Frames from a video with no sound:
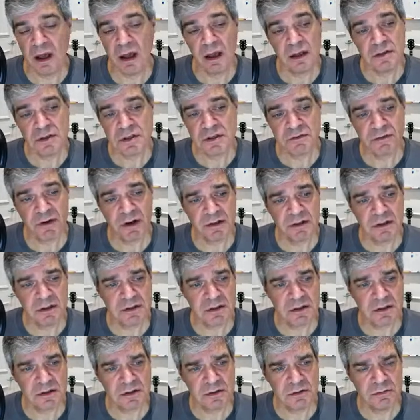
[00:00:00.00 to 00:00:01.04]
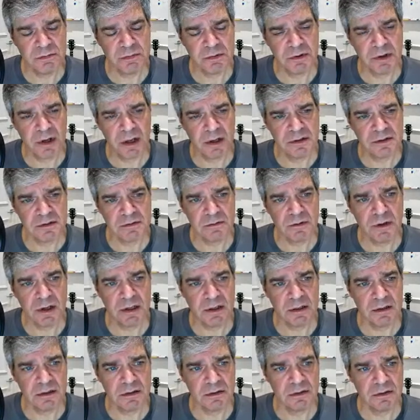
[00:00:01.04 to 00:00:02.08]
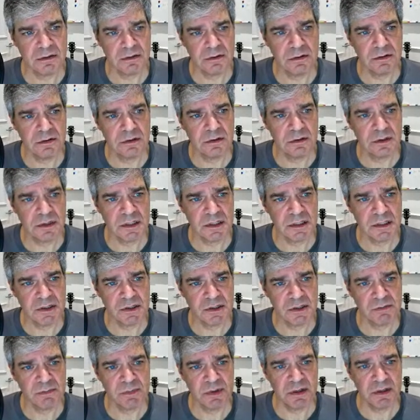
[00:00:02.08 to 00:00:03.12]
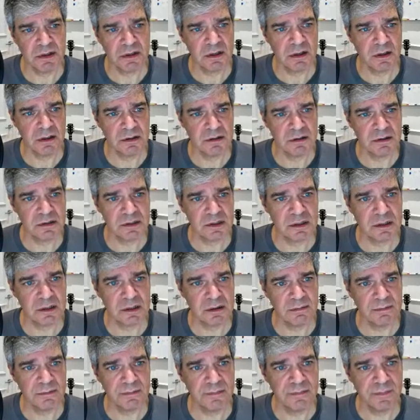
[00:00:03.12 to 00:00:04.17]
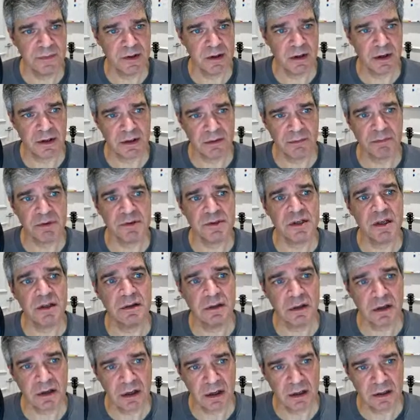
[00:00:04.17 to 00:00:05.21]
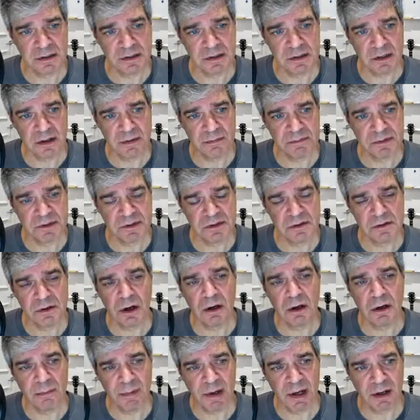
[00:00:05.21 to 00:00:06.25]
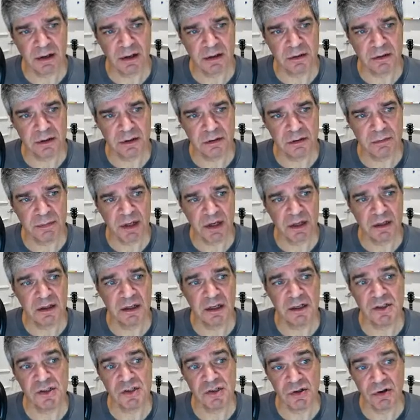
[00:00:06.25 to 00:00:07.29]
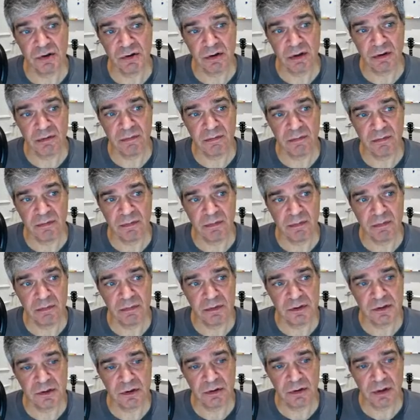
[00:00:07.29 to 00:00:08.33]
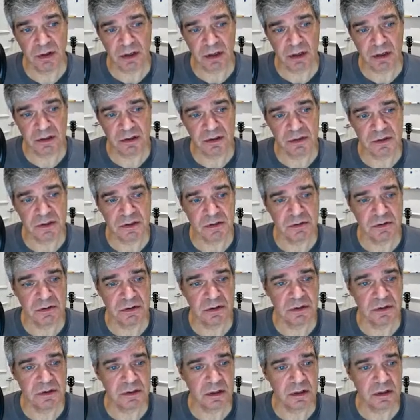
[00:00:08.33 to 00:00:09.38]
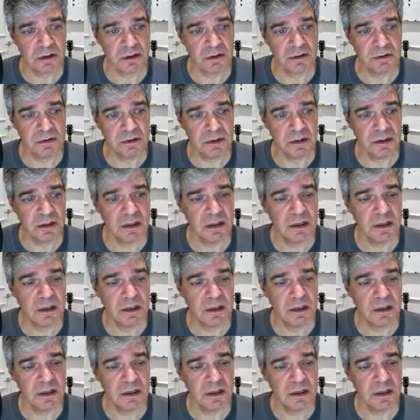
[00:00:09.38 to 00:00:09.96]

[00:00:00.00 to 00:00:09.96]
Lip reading: just find this a super nice way to teach, because I can present the concepts, talk about it a little bit, and then show the students the code.